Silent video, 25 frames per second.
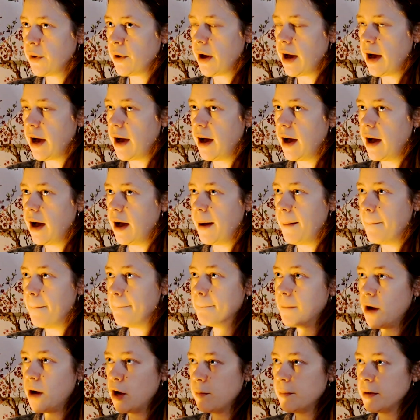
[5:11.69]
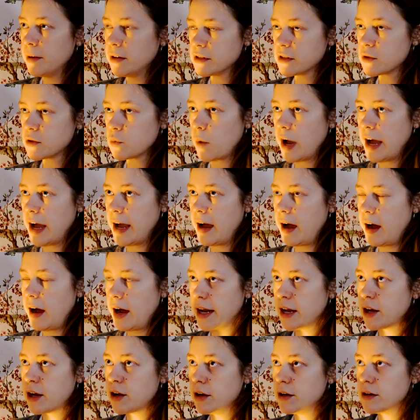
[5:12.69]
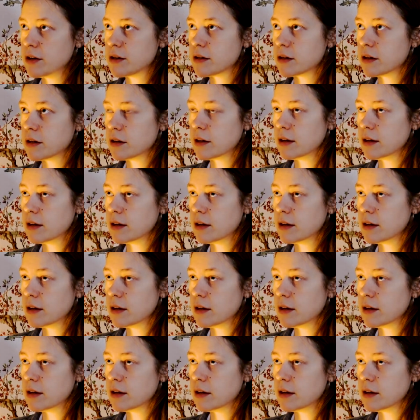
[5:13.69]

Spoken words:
moments where I could